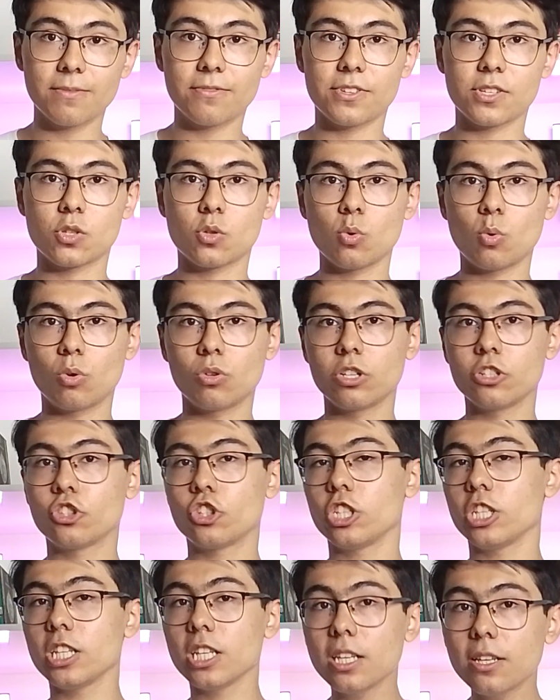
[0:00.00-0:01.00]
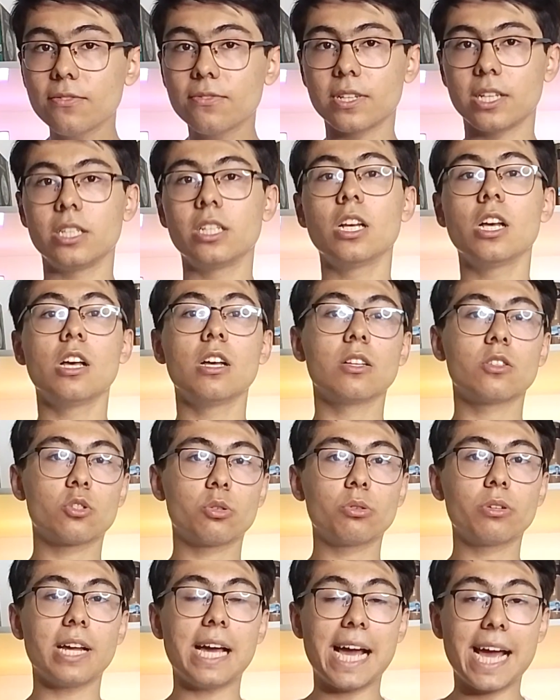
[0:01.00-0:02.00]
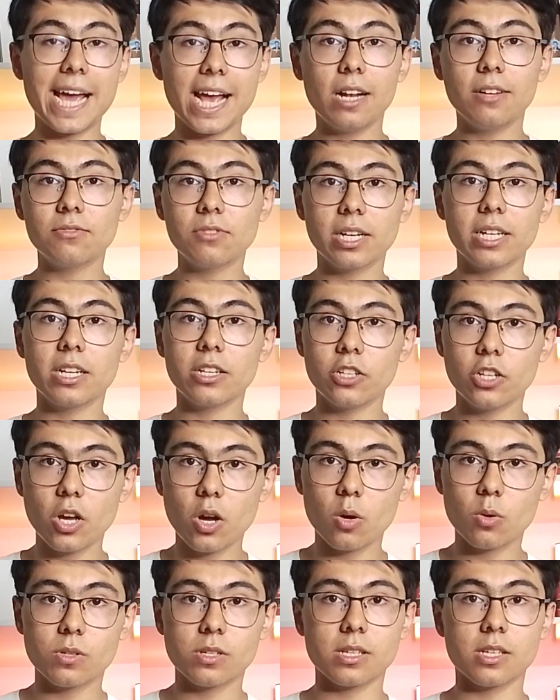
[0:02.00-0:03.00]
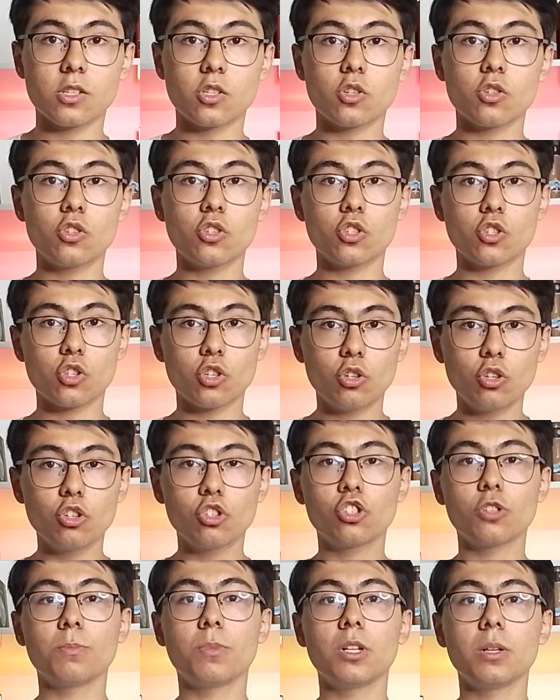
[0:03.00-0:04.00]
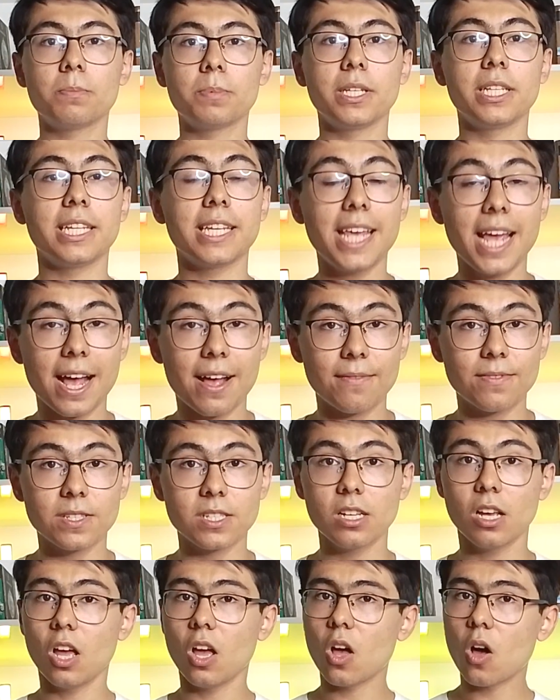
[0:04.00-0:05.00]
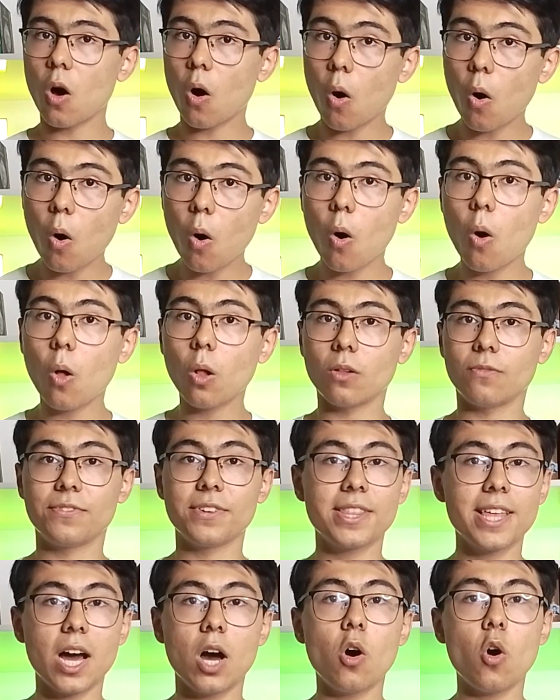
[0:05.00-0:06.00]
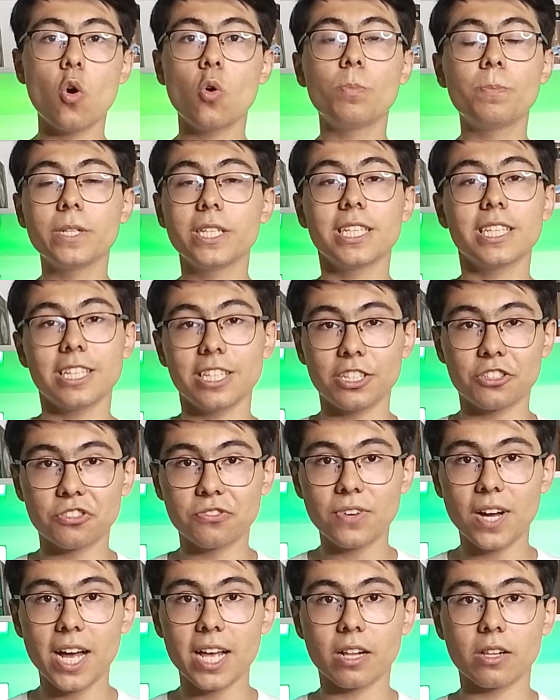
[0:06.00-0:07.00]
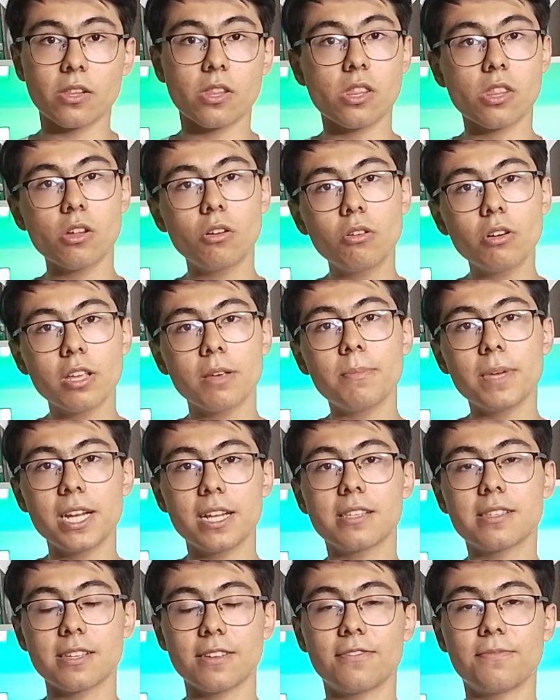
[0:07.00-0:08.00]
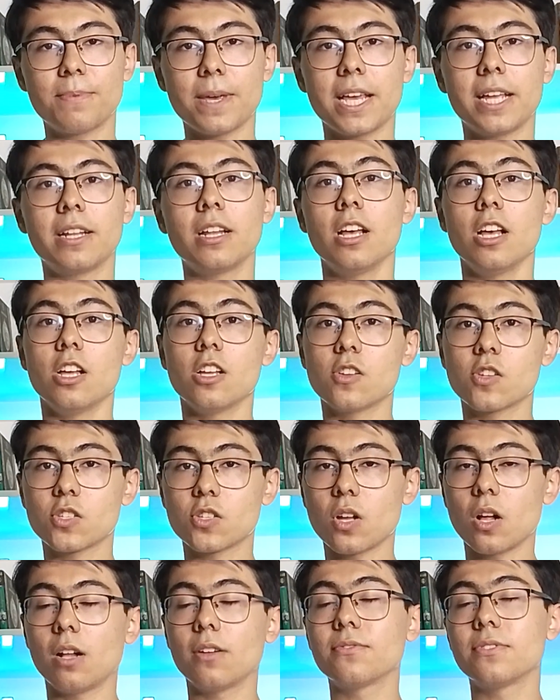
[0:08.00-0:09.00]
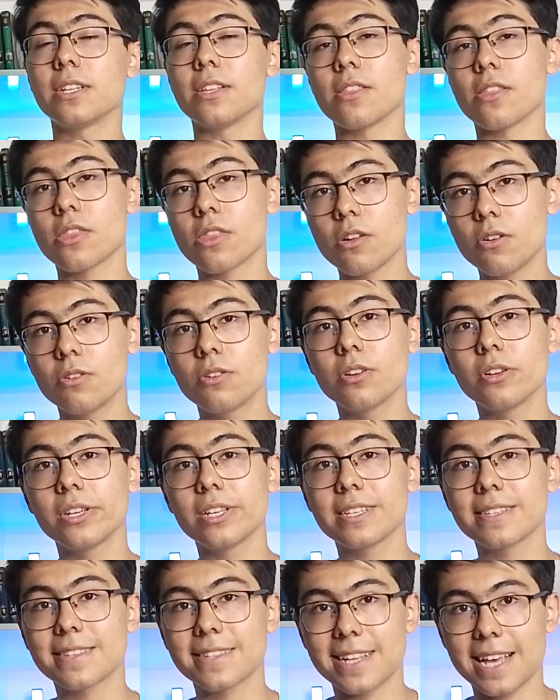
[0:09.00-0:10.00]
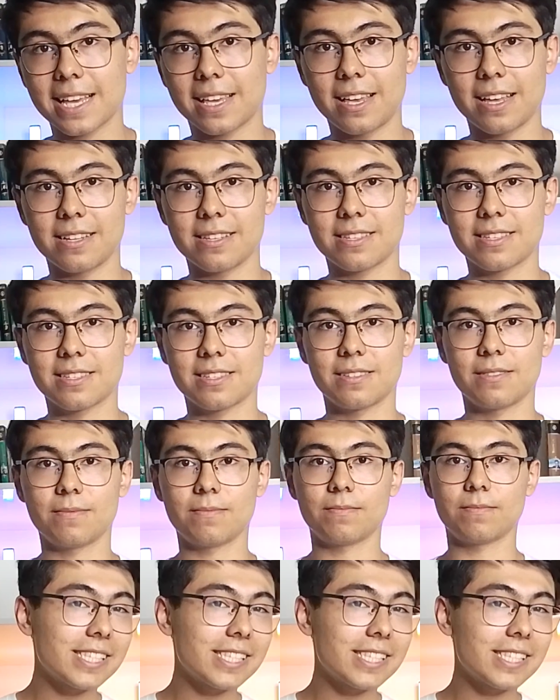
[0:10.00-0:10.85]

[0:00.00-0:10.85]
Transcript: them for storage, even turn handwritten notes into searchable PDFs. All without opening each file. 30 minutes of pain solved in 30 seconds.